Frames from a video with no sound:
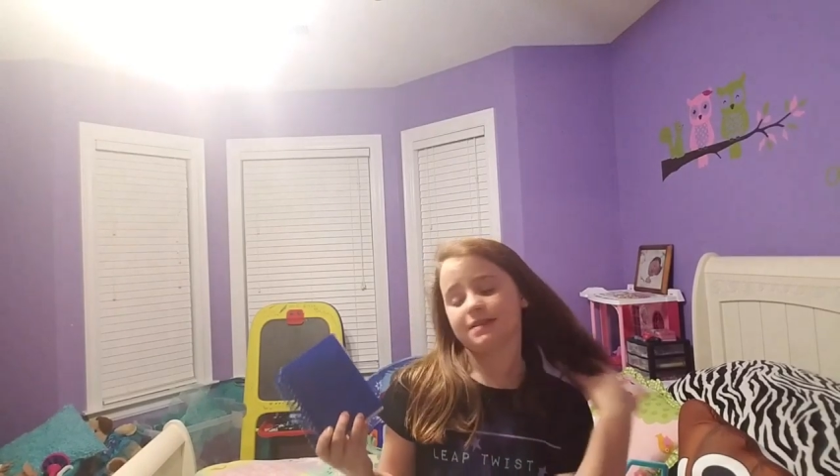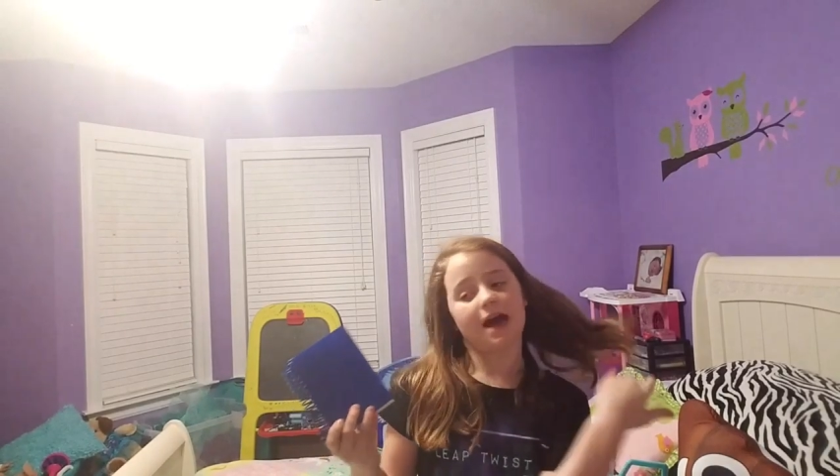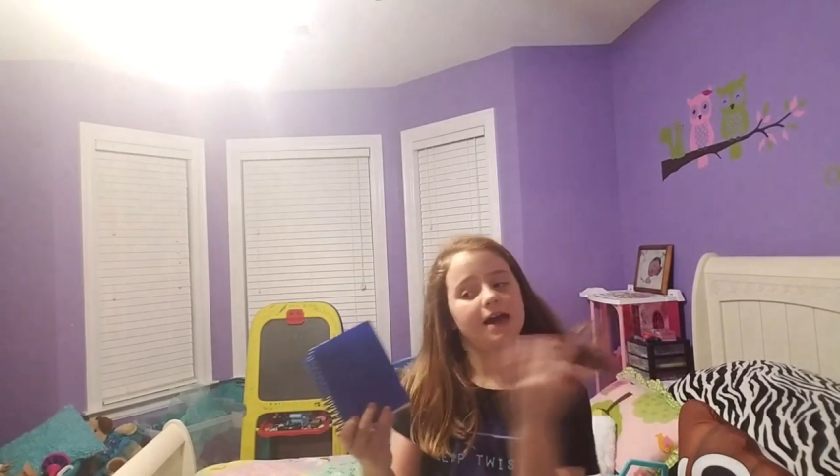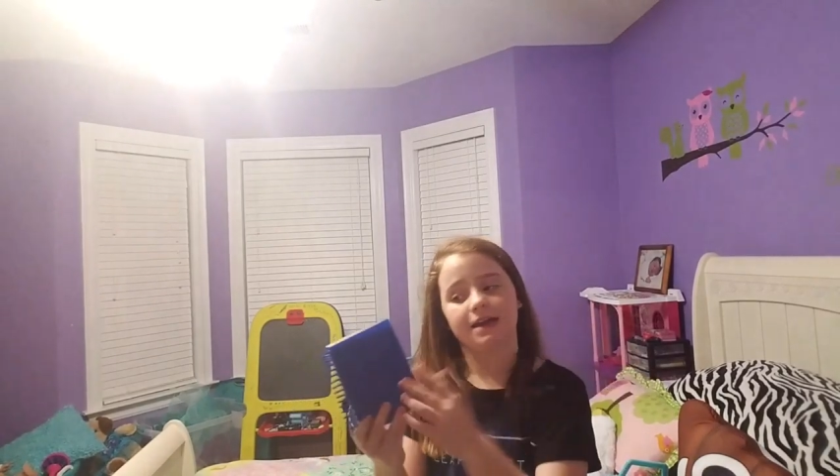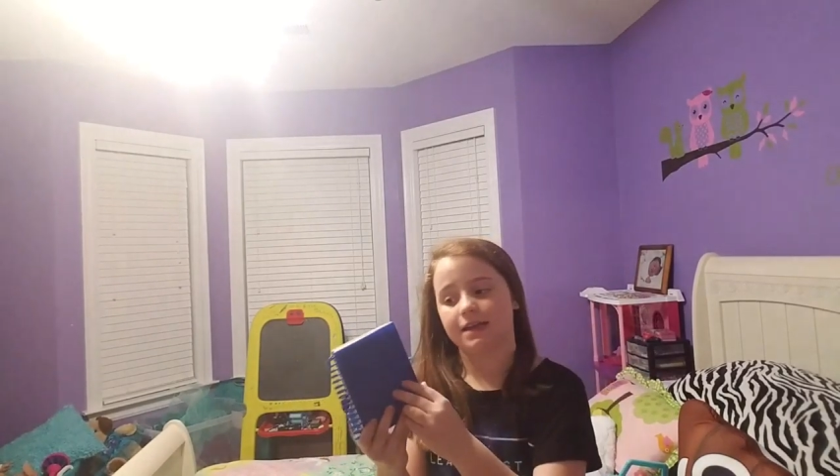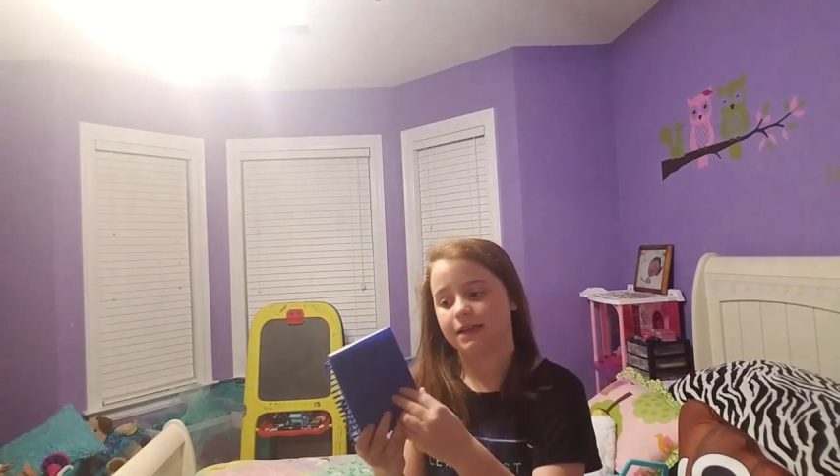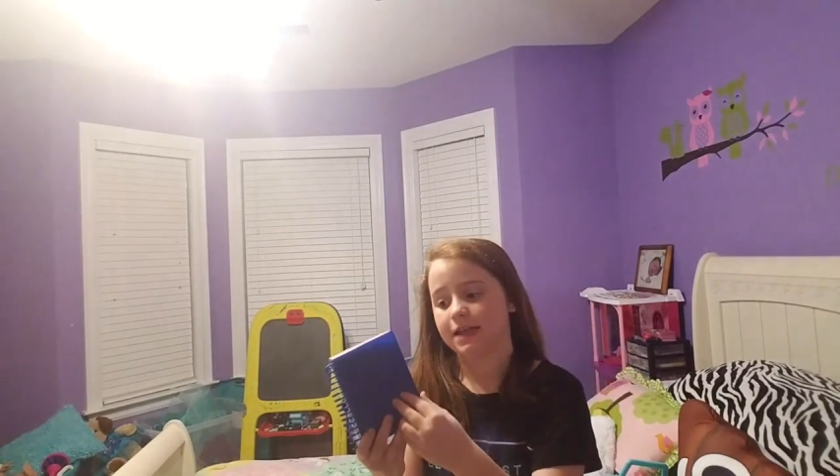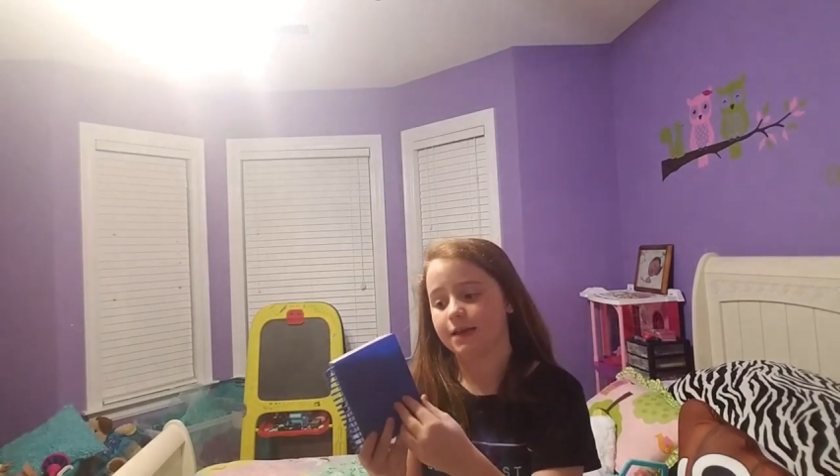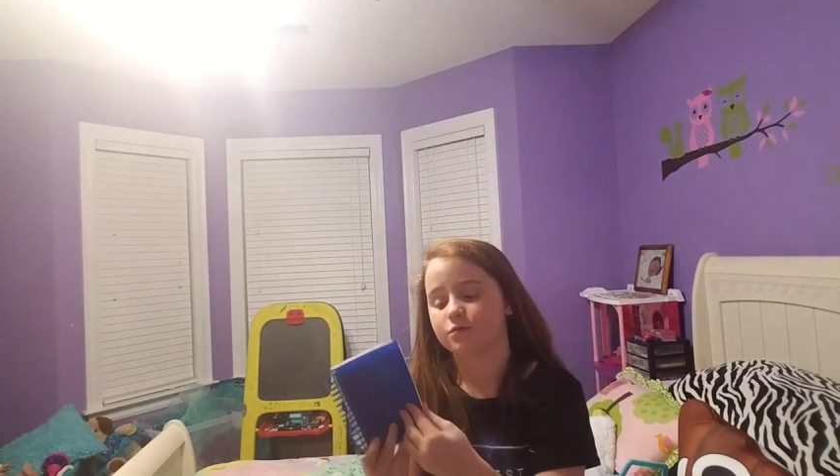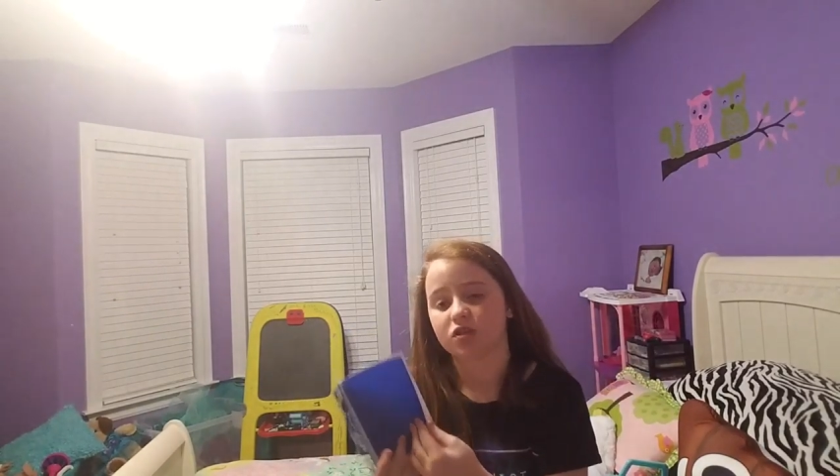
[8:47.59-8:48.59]
I can
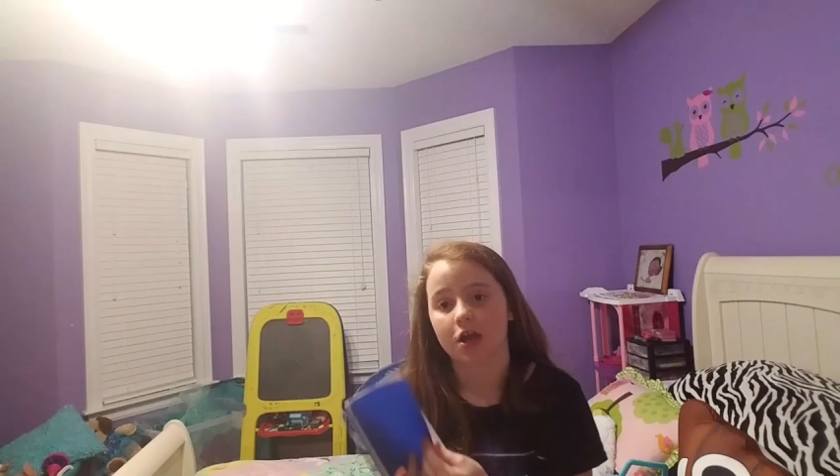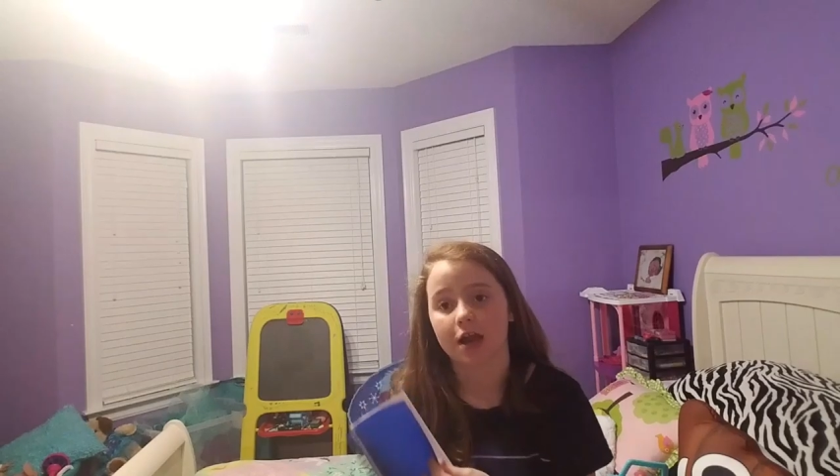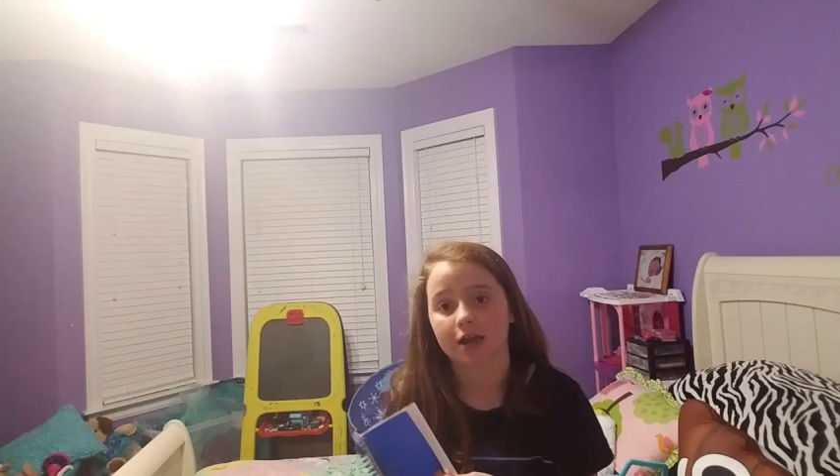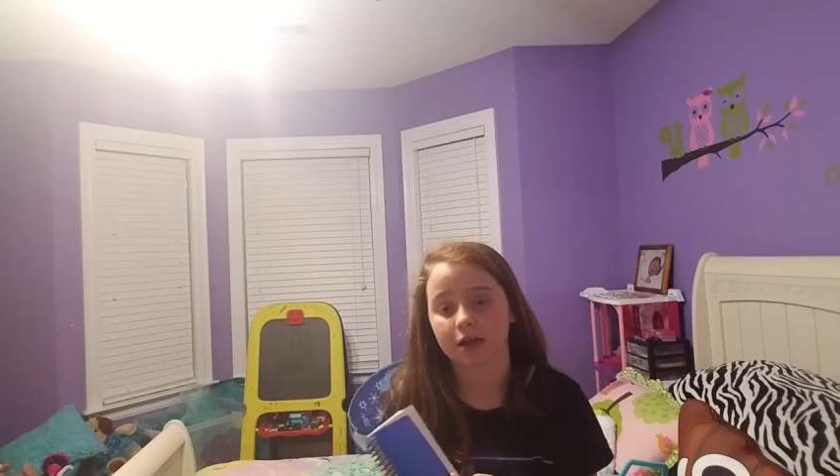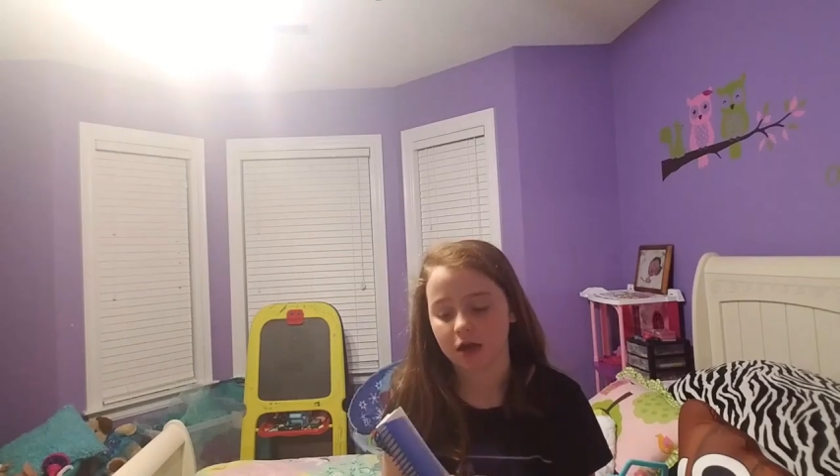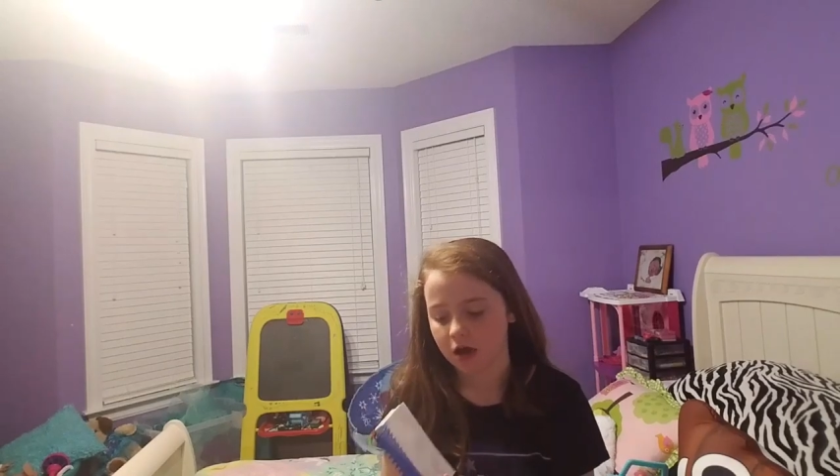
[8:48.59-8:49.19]
keep track